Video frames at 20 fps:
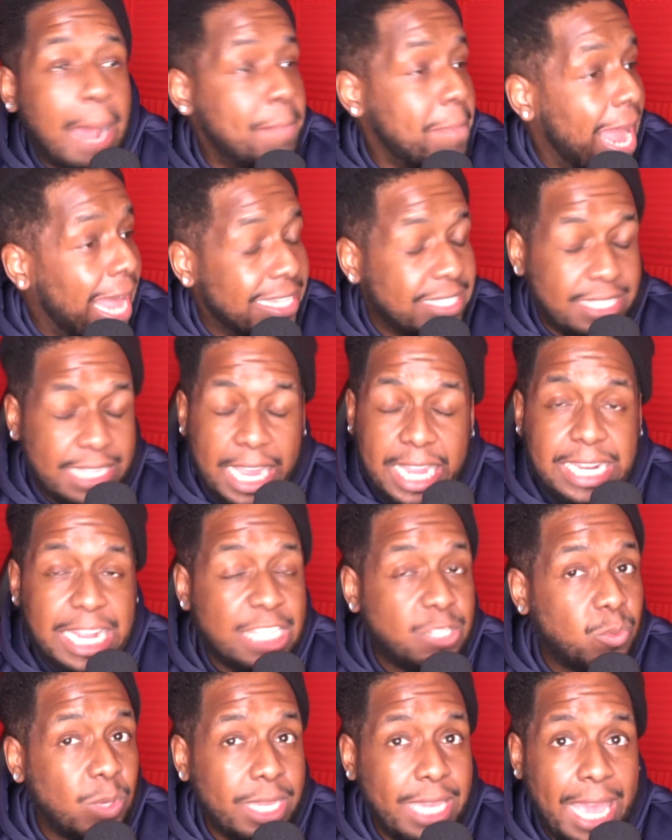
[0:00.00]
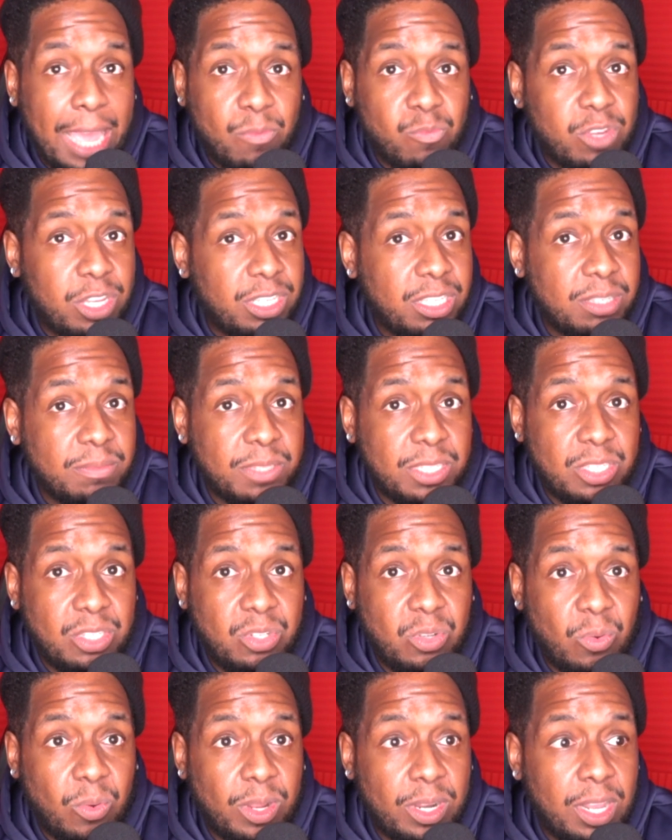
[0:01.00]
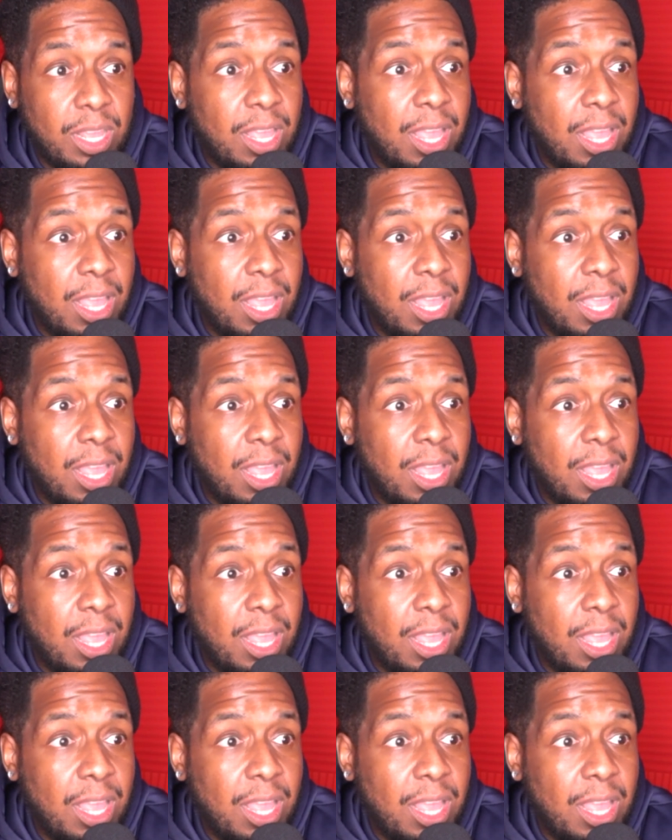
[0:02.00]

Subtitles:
not saying that's what Katt Williams is doing.